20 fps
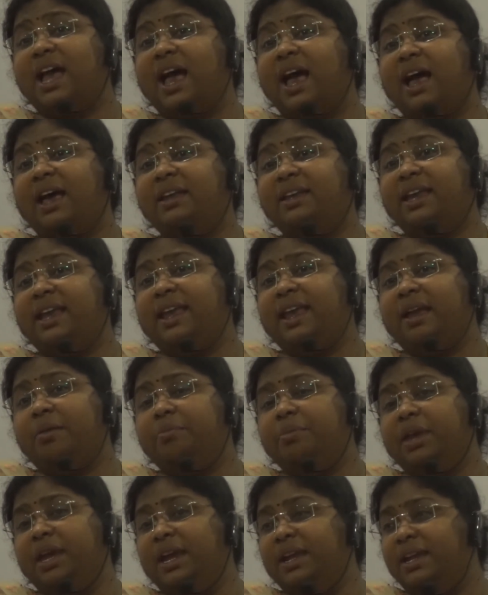
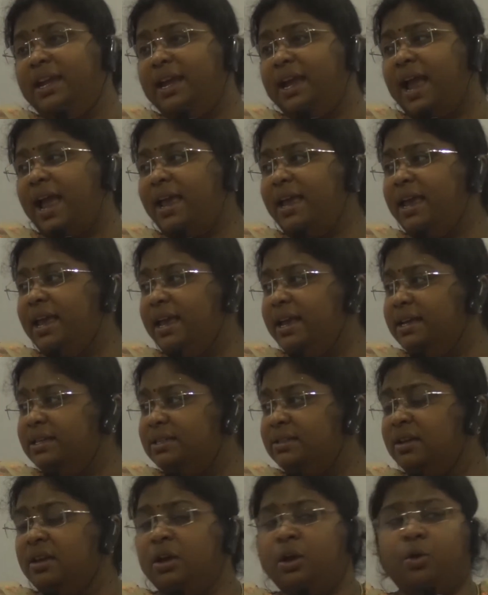
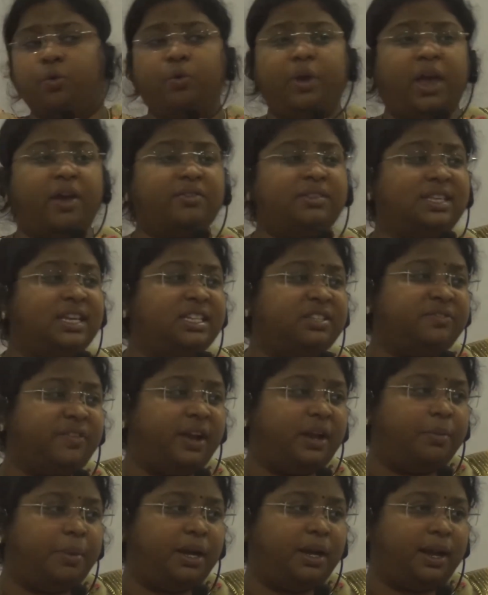REMEDIES. We have 6
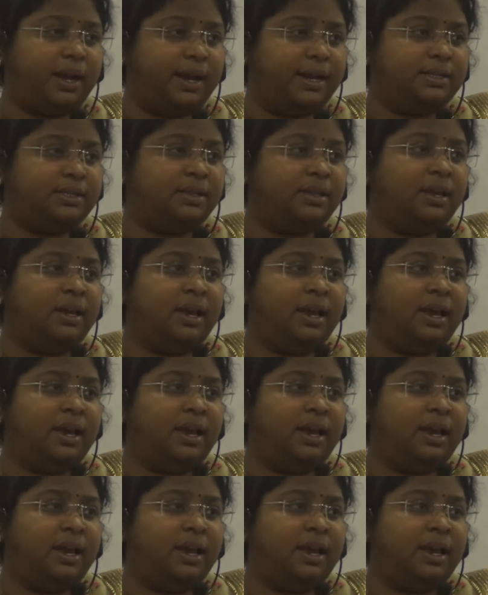fundamental rights.